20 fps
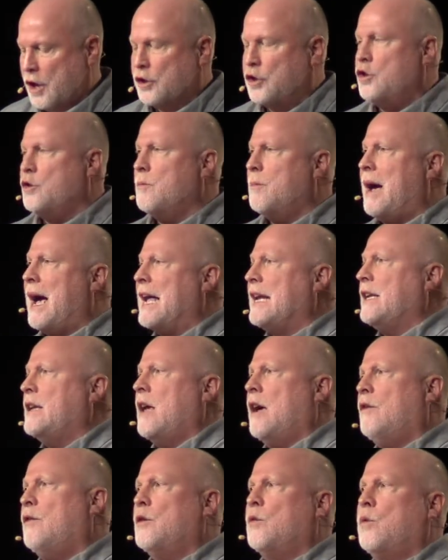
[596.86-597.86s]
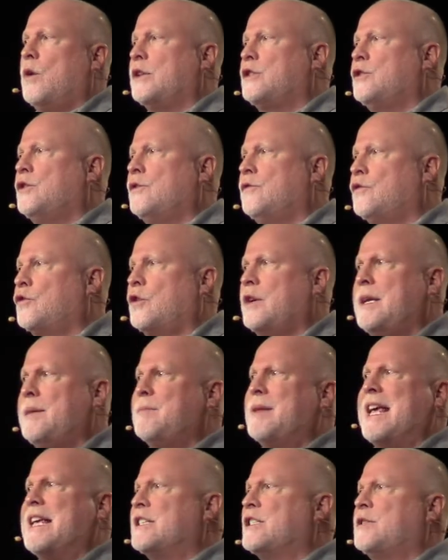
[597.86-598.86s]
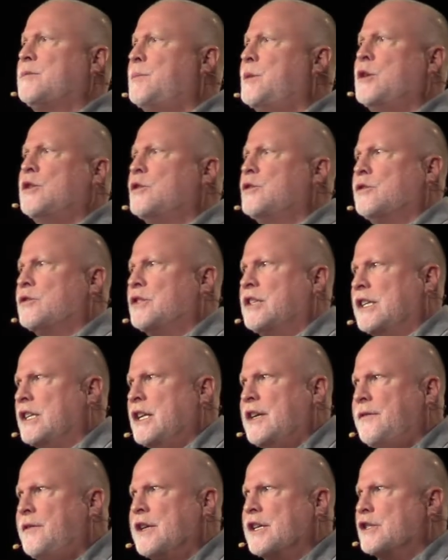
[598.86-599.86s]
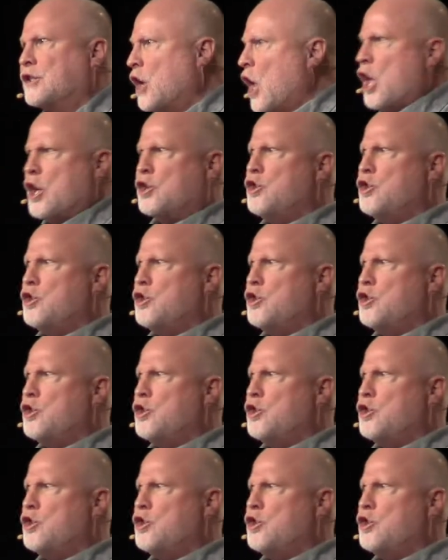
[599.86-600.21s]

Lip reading: You might know that what you've dreamed has spiritual significance.